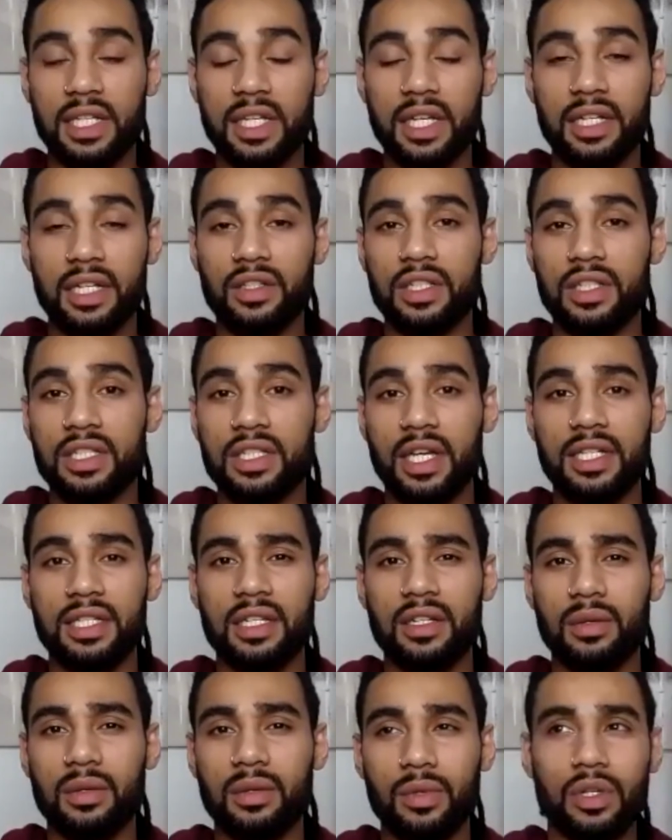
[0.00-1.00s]
and just say to
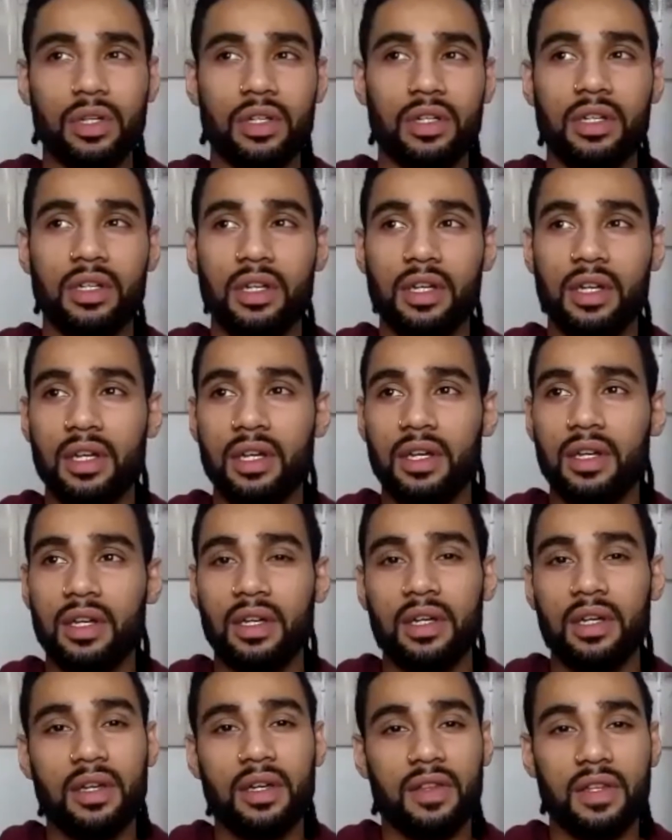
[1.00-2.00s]
them, look,
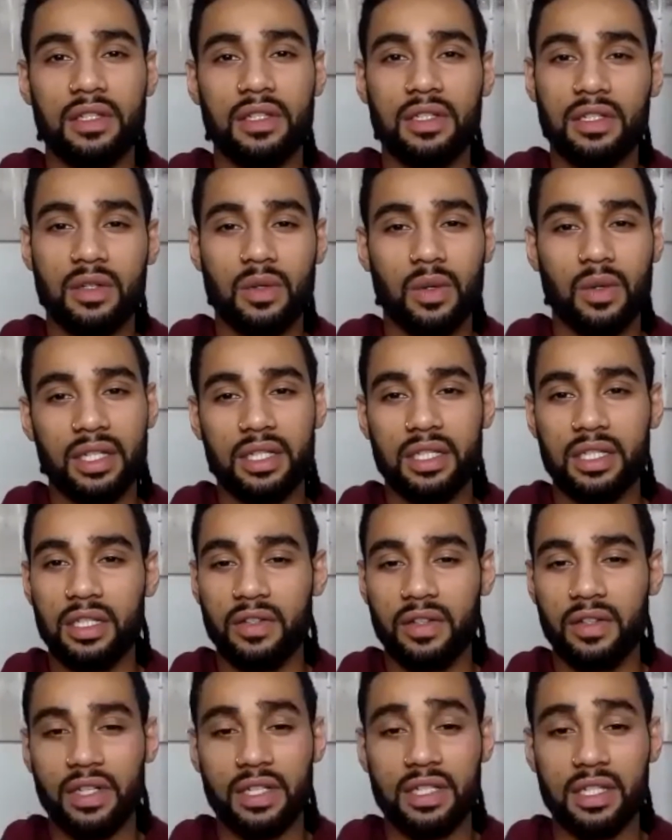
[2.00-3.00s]
this is quite a
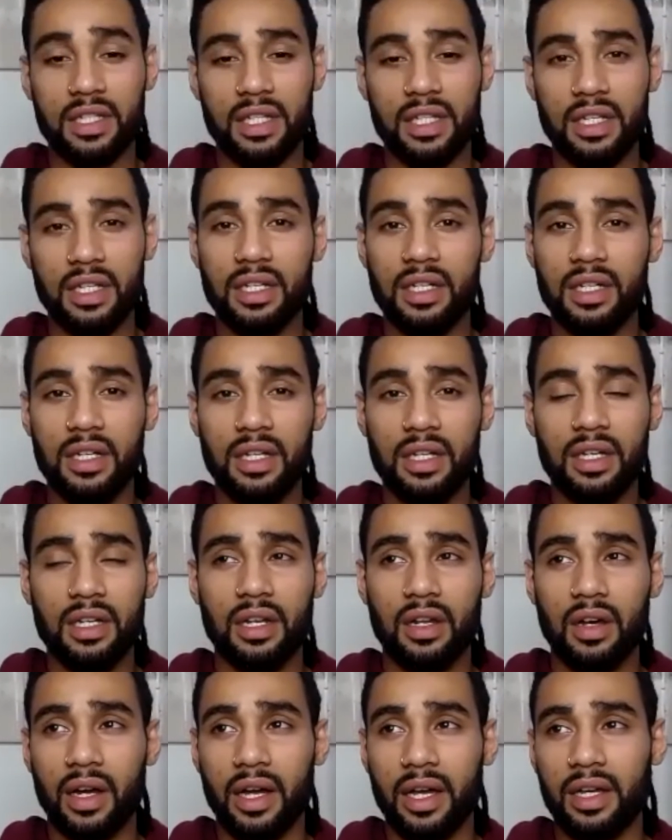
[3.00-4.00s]
serious thing.
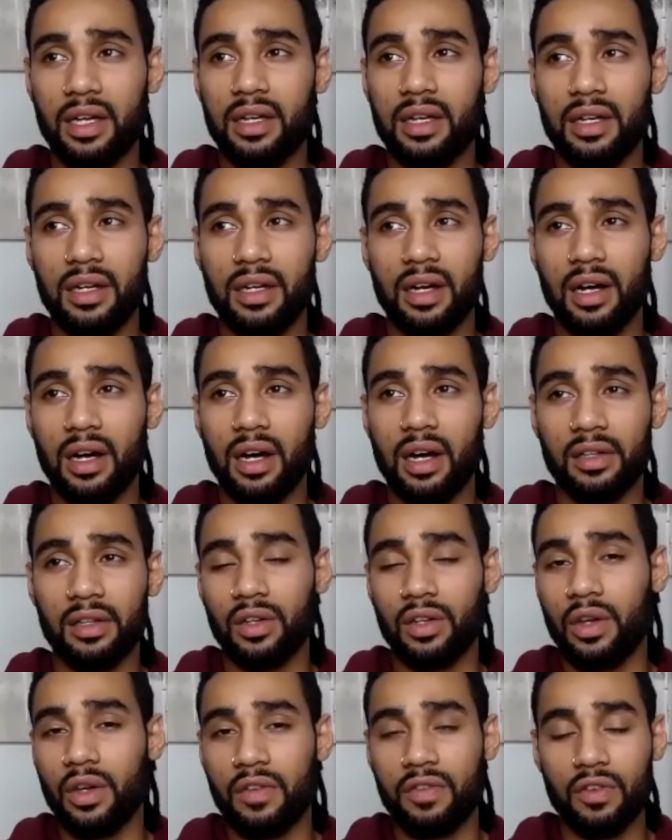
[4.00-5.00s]
Like, I
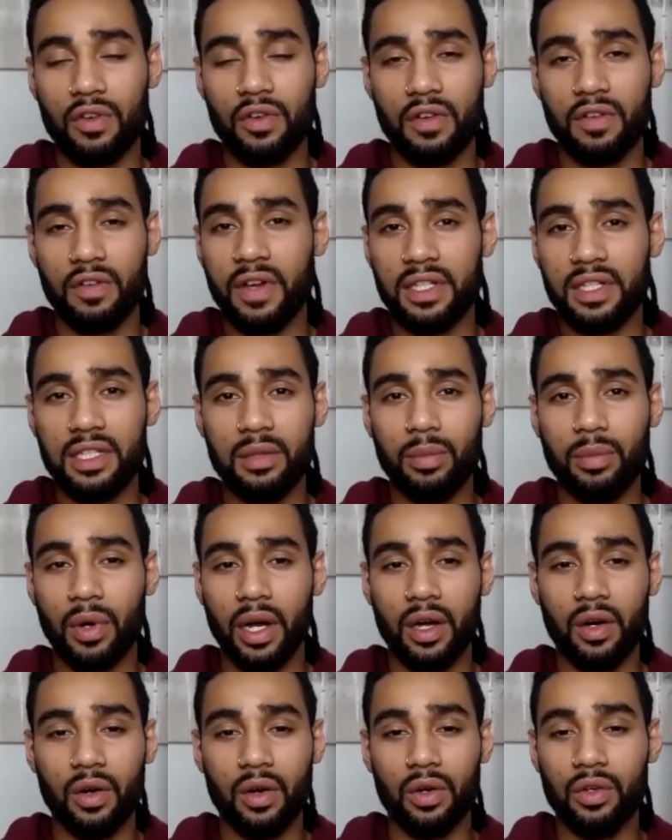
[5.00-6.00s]
don't know if you're affected
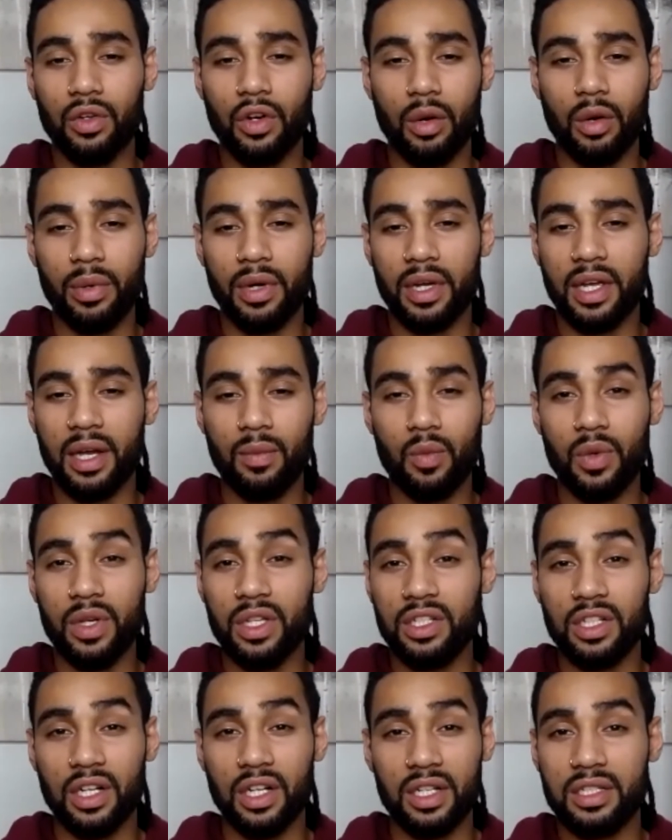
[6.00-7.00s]
by it or not, but can we
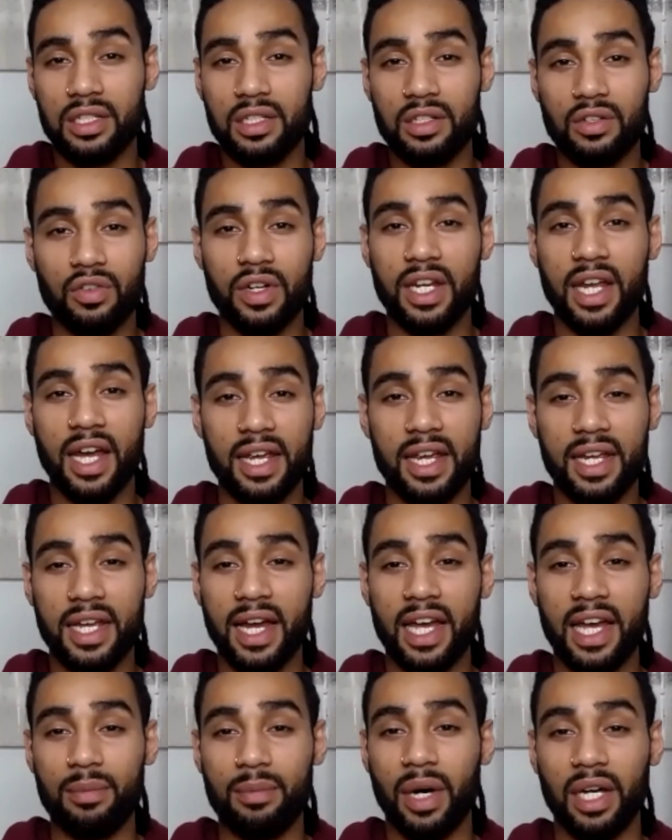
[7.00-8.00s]
just create
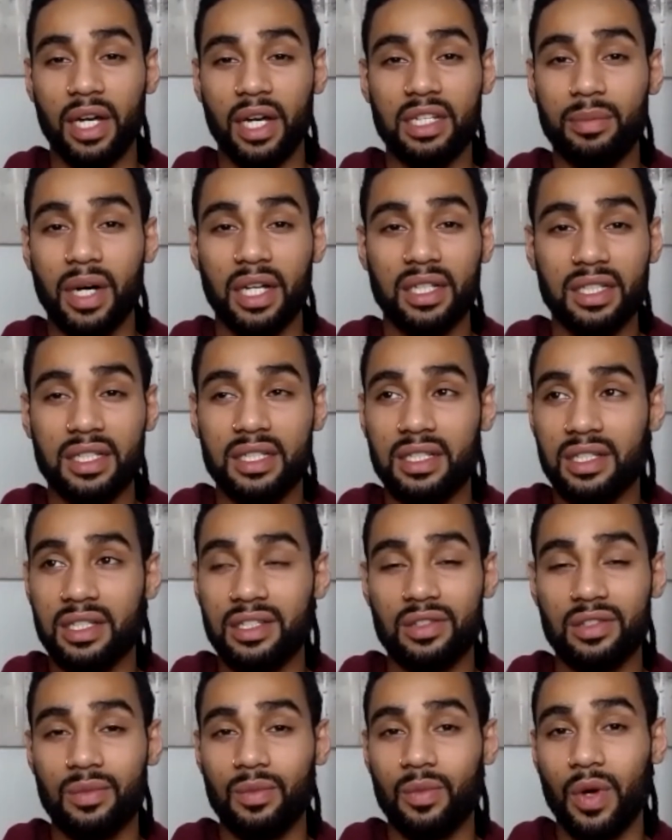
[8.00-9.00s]
a buddy
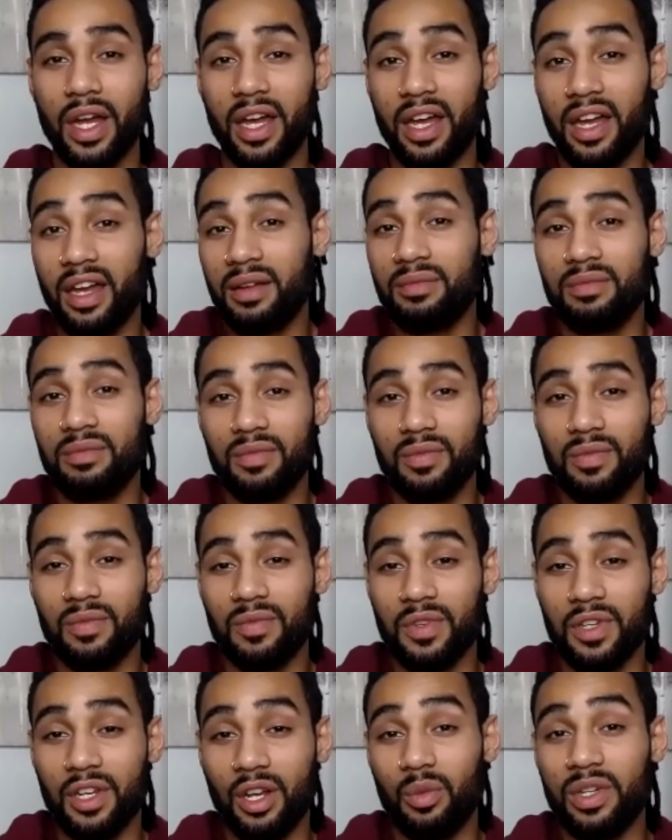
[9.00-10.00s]
system where,
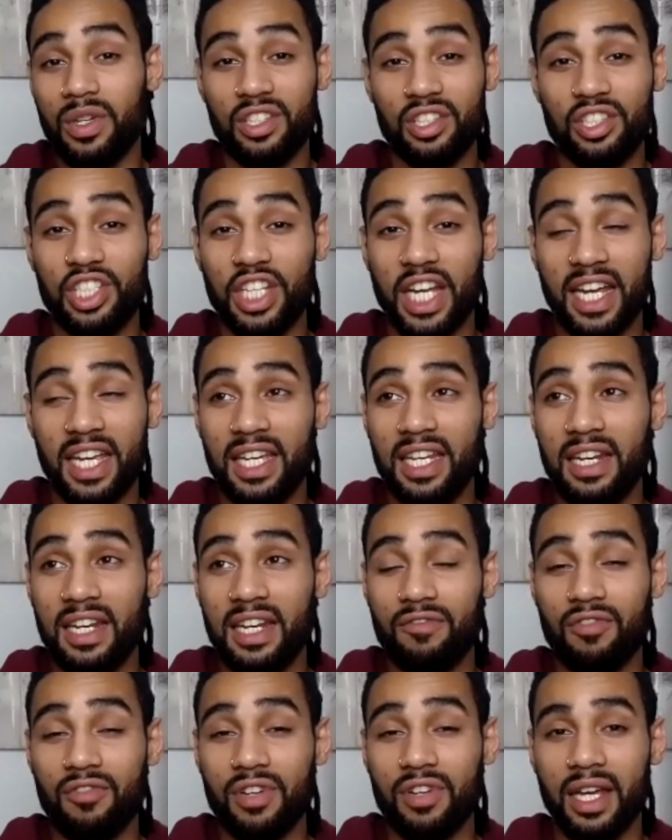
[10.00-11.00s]
we just check in
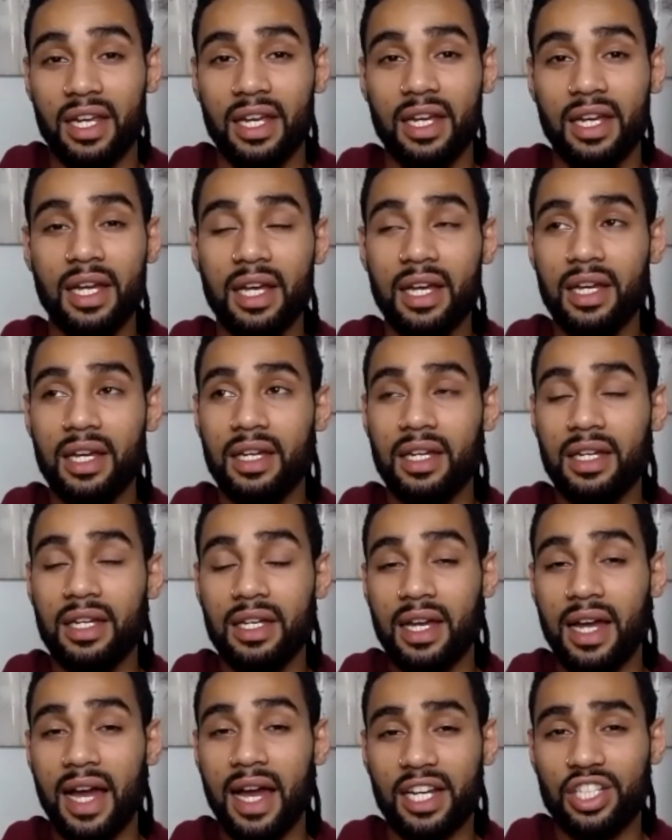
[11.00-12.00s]
every day?
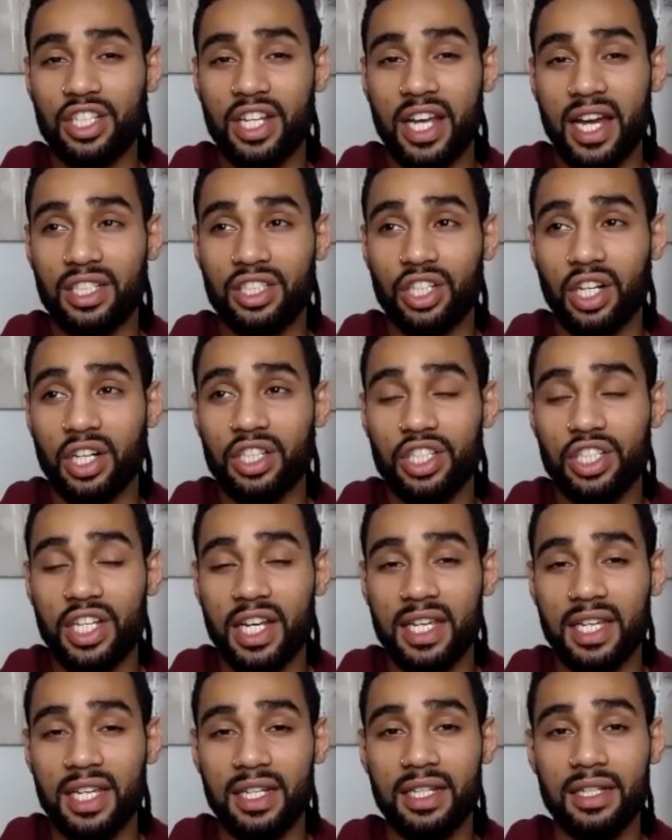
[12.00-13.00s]
Hashtag just
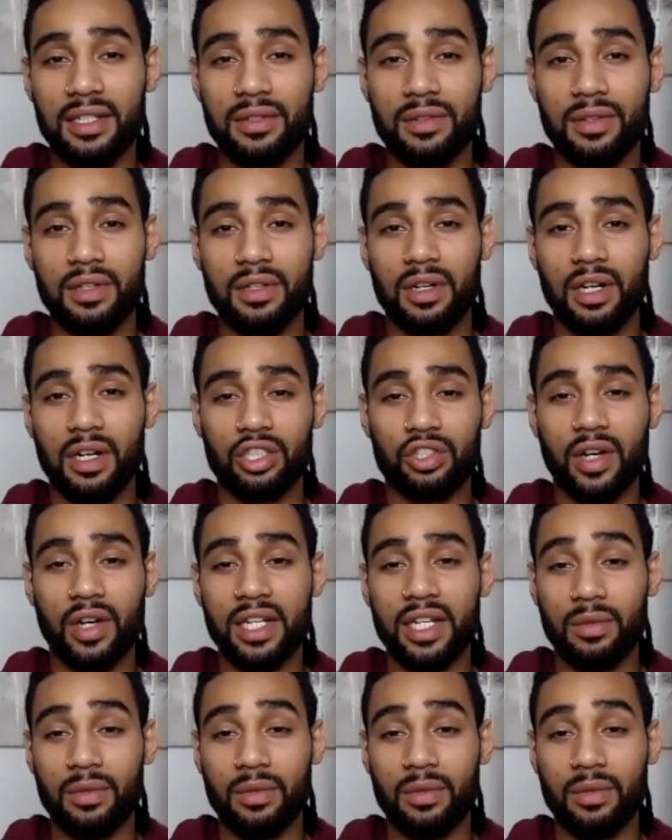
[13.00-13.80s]
checking in. I tried to